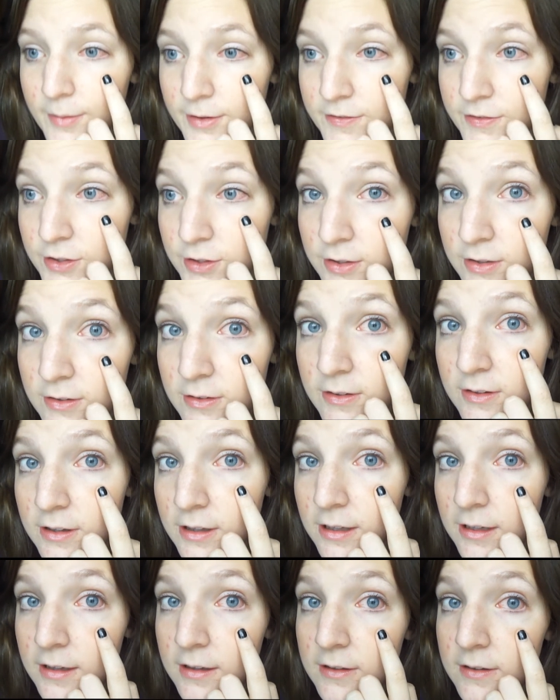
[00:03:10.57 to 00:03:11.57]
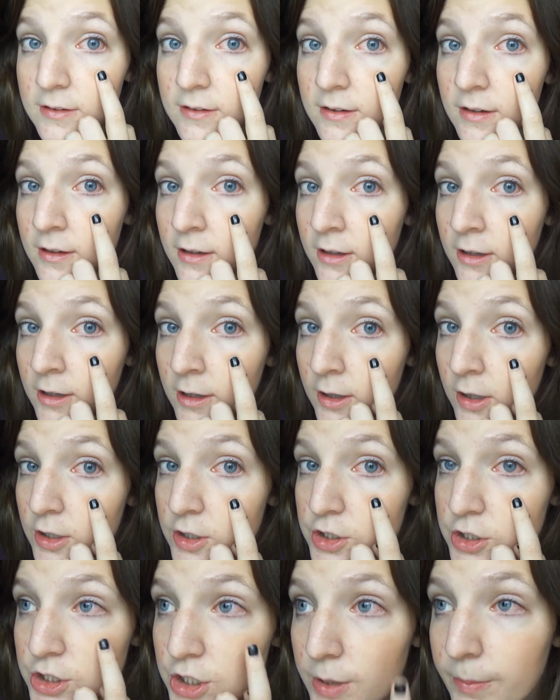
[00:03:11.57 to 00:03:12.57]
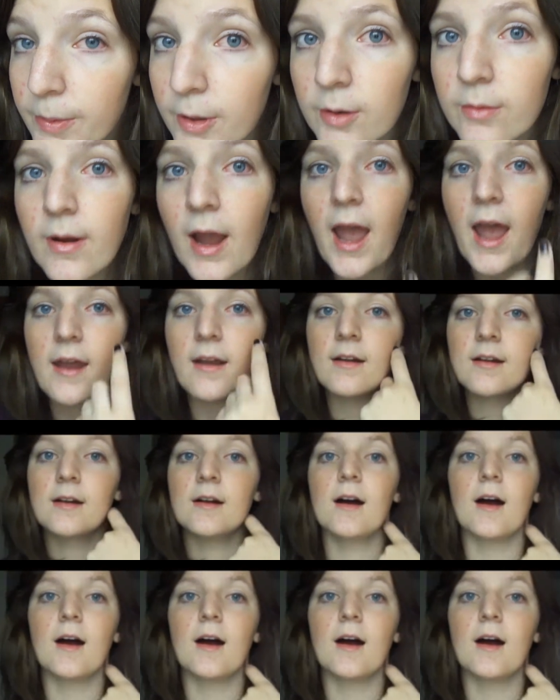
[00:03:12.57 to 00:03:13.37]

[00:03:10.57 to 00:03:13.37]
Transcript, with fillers: if you can see, is super red.